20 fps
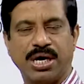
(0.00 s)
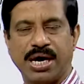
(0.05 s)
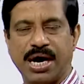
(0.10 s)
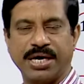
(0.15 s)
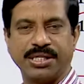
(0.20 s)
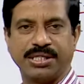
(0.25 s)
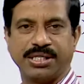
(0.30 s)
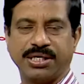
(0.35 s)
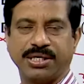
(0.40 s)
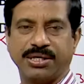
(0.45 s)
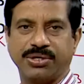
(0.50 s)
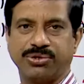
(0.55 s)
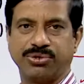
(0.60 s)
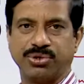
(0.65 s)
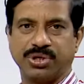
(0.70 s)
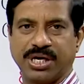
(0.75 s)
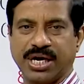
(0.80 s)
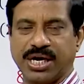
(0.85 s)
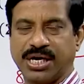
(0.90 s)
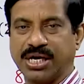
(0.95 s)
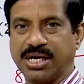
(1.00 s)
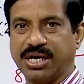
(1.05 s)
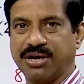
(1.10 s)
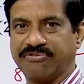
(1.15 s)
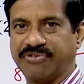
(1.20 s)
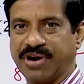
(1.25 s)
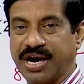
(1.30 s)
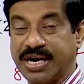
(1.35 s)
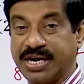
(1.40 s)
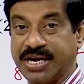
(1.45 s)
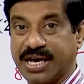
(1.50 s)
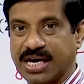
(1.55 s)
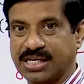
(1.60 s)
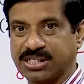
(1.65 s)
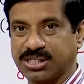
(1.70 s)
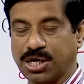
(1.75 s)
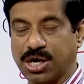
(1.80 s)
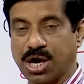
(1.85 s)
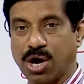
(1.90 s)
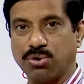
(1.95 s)
I think you should get enough
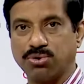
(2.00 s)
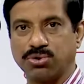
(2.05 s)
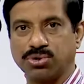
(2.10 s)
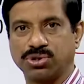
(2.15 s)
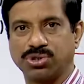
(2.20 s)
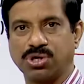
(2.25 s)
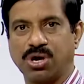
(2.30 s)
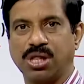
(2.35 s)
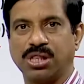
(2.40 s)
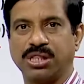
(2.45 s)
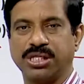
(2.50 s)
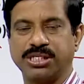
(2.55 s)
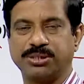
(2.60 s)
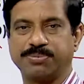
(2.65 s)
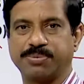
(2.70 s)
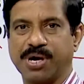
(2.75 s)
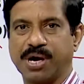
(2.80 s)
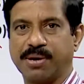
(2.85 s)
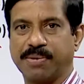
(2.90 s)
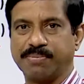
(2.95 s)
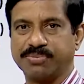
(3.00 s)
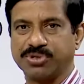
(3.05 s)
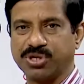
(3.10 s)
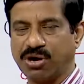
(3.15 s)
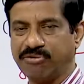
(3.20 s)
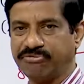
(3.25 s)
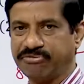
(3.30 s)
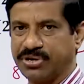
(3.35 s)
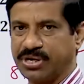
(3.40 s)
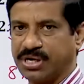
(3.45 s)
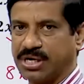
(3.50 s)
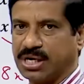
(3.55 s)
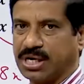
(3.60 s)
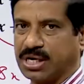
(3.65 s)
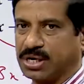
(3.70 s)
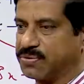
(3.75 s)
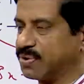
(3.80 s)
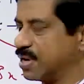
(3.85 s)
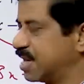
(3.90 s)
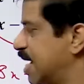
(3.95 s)
ideas on how to solve these problems of
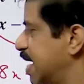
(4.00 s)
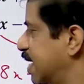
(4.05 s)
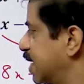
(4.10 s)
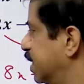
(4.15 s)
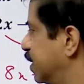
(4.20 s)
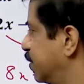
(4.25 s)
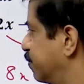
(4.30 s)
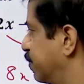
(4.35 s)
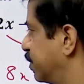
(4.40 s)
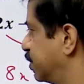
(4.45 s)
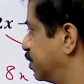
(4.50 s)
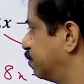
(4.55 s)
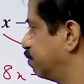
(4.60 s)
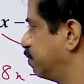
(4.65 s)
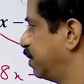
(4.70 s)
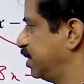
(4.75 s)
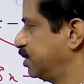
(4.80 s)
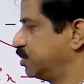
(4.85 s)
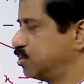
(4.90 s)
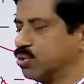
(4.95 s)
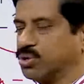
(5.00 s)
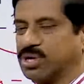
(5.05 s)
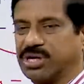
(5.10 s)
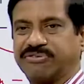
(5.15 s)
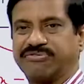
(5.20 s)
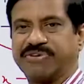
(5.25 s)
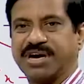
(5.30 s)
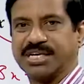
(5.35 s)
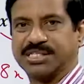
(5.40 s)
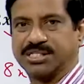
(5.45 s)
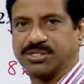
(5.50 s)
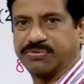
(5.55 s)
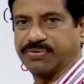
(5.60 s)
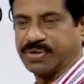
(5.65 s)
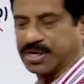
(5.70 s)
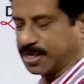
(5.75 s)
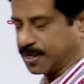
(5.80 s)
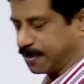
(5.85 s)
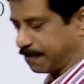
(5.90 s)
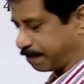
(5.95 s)
quadratic equation. Please note it fast,
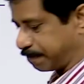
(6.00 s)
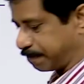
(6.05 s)
quick.